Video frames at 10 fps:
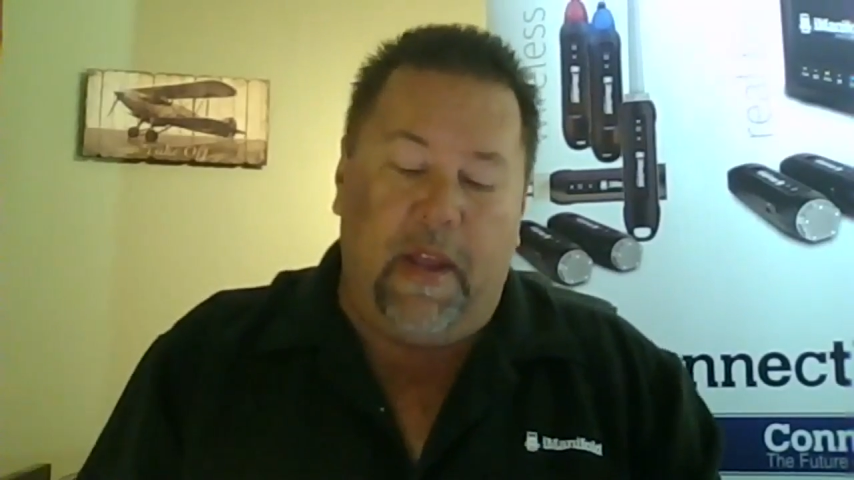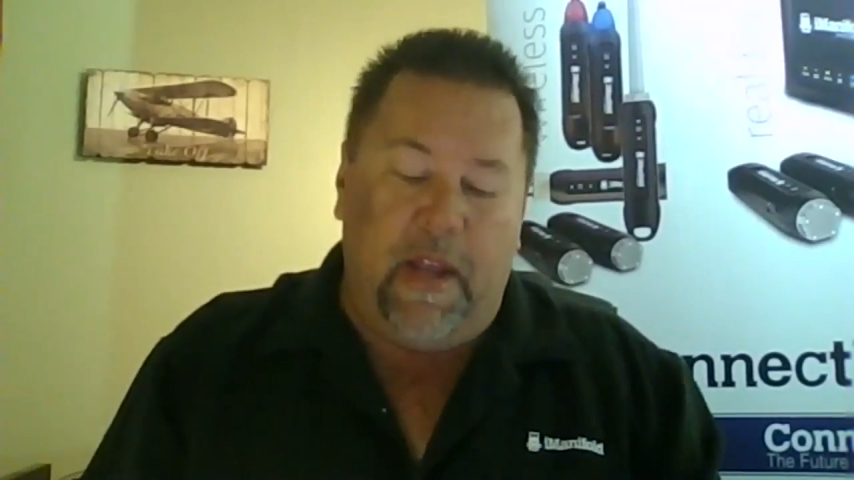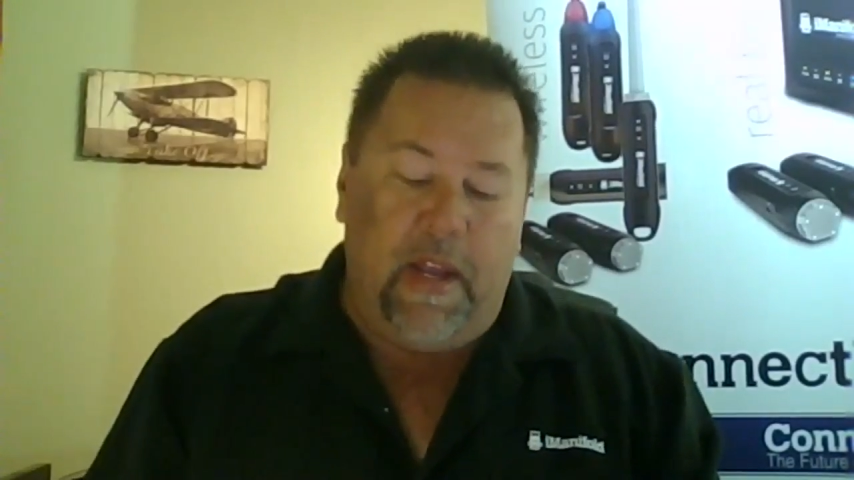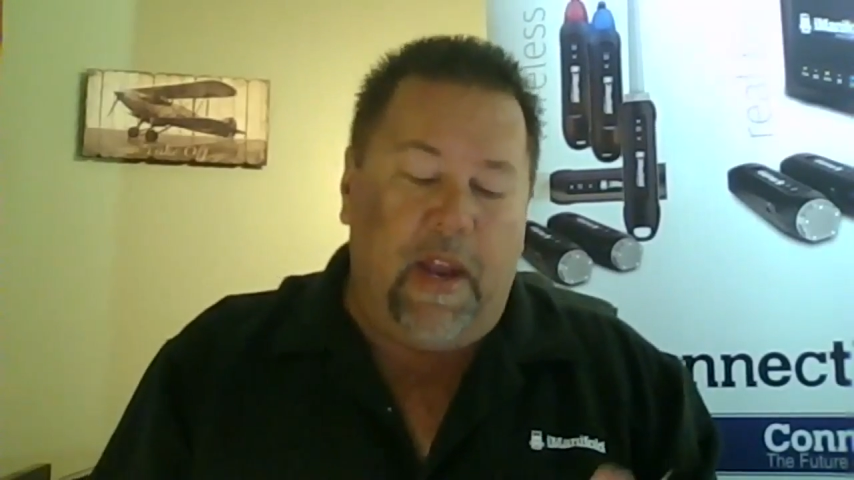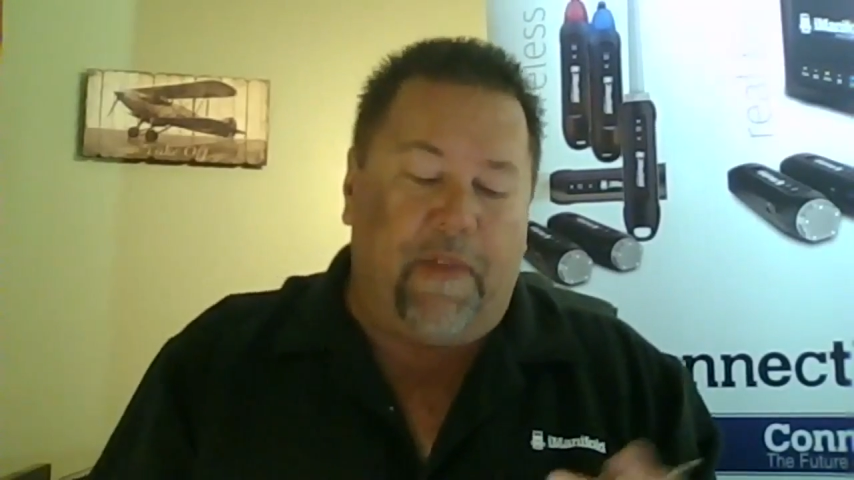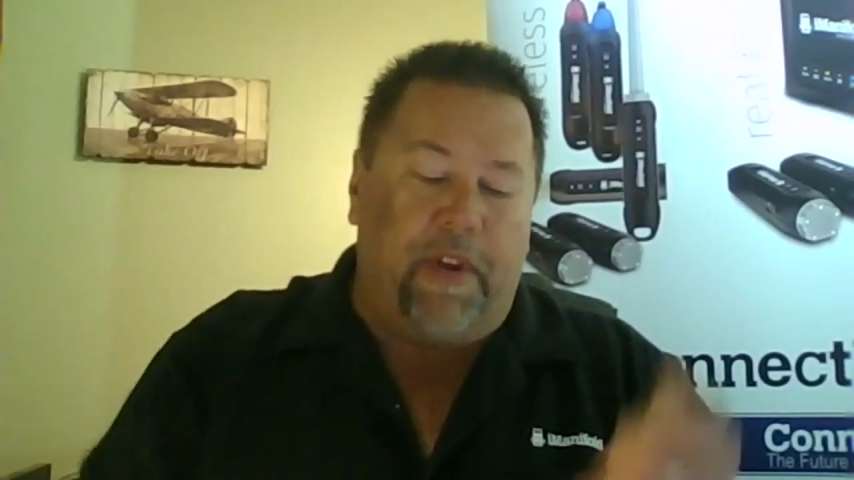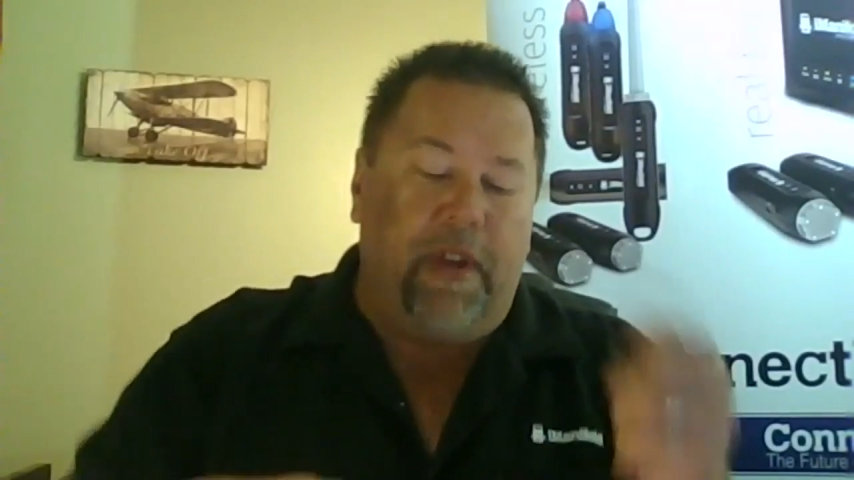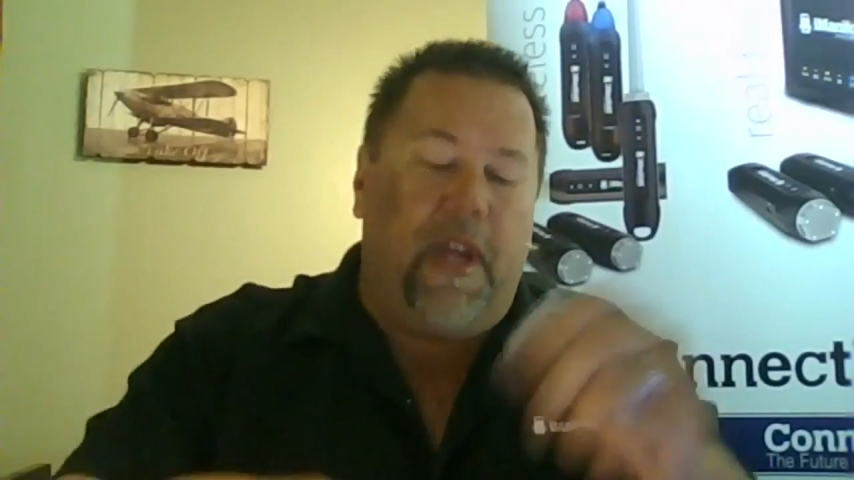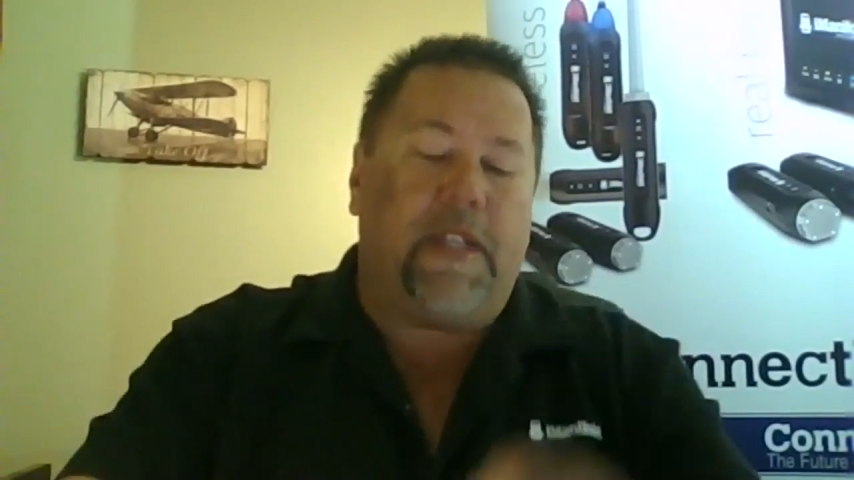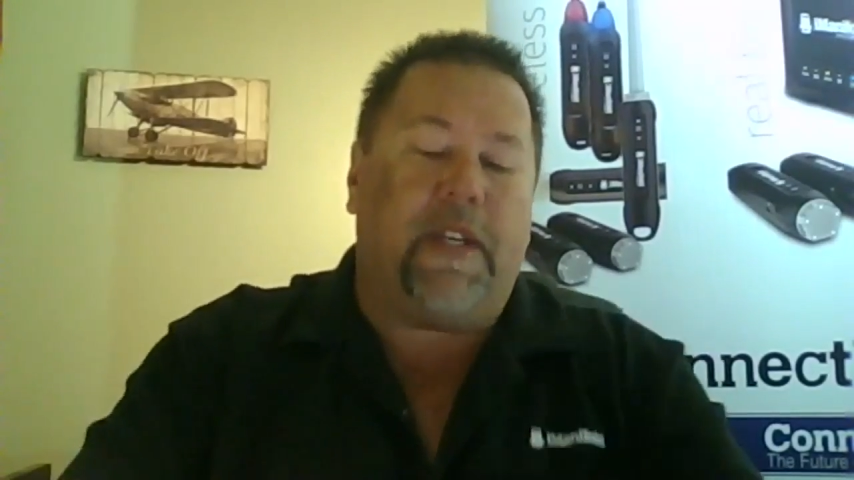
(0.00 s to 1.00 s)
Now for you
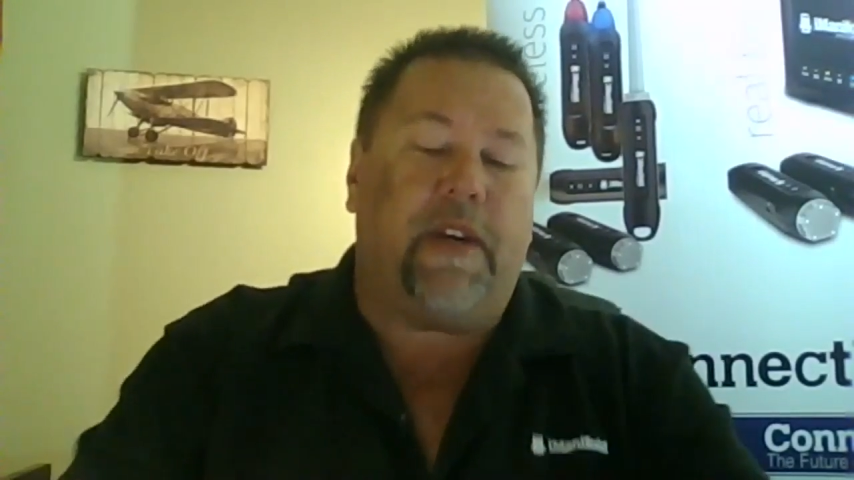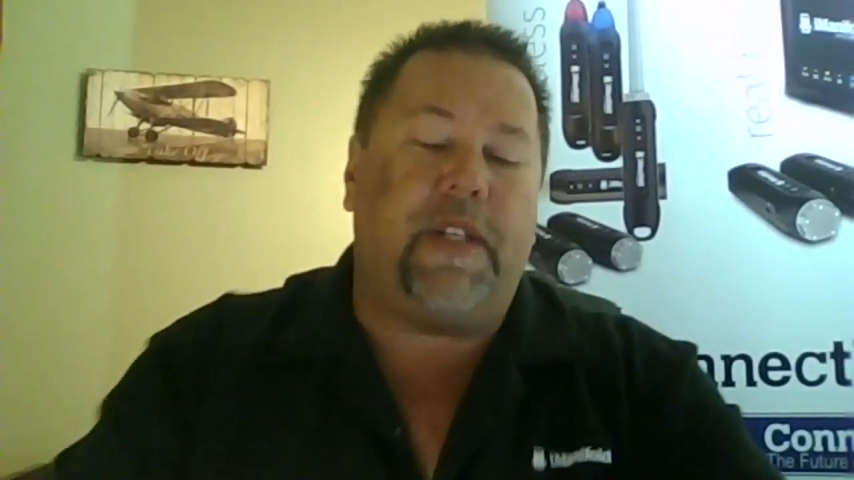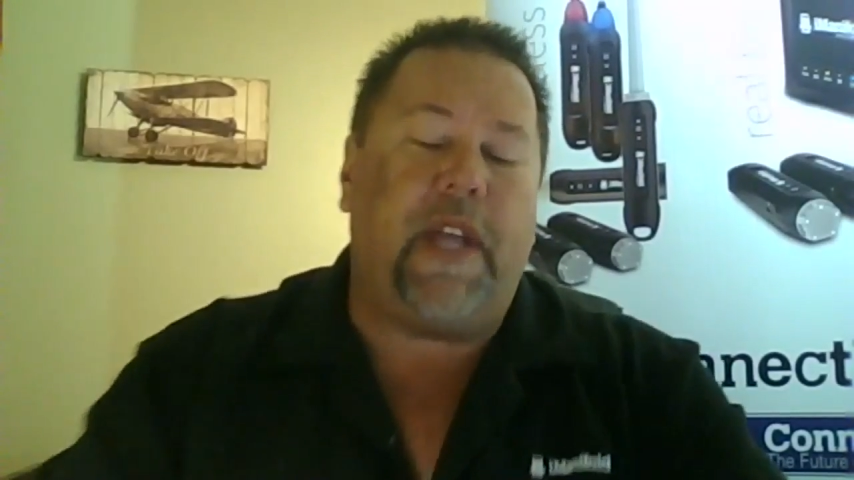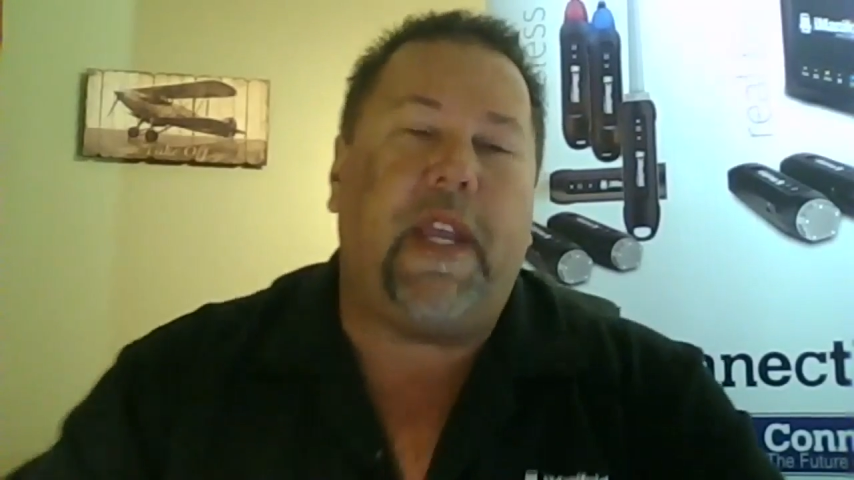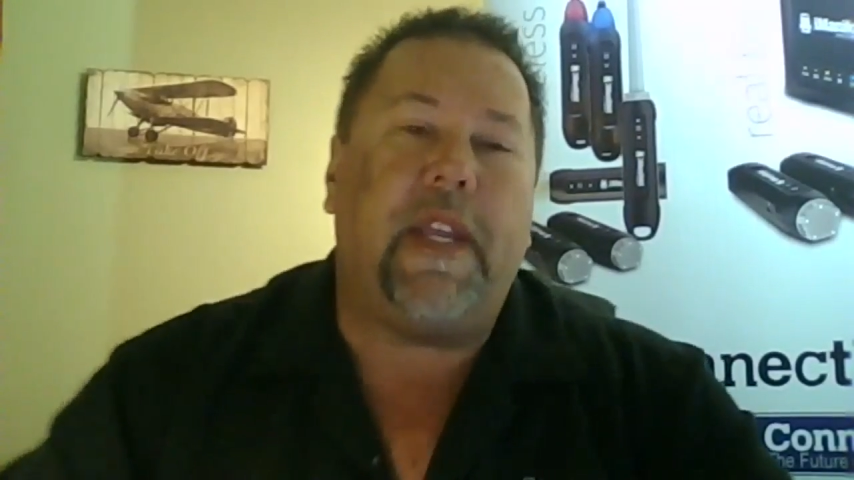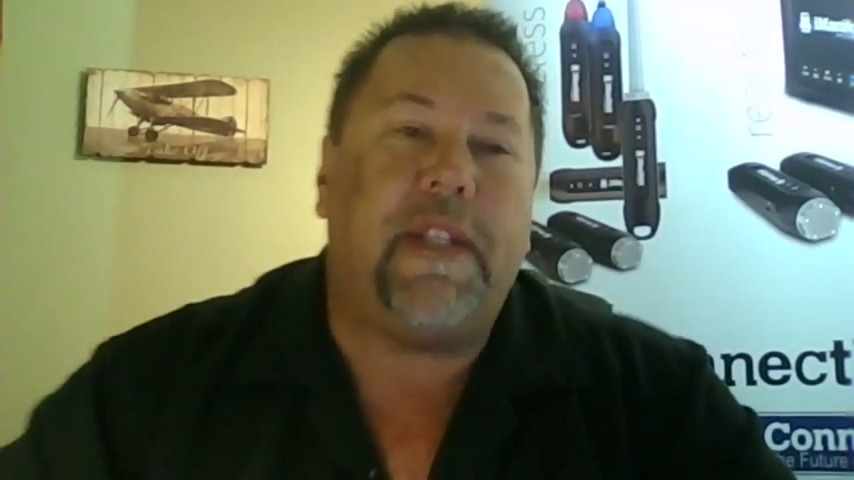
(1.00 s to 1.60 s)
guys that are taking